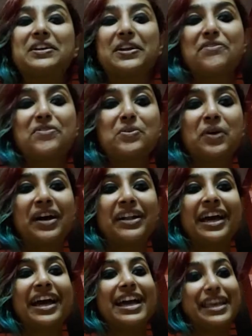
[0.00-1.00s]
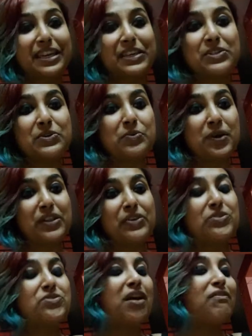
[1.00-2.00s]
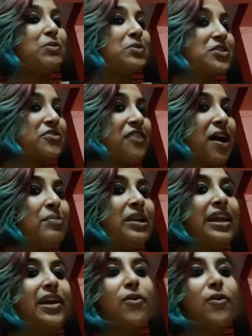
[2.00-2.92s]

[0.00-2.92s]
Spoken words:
and everyone can do, whether you're traveling with your family,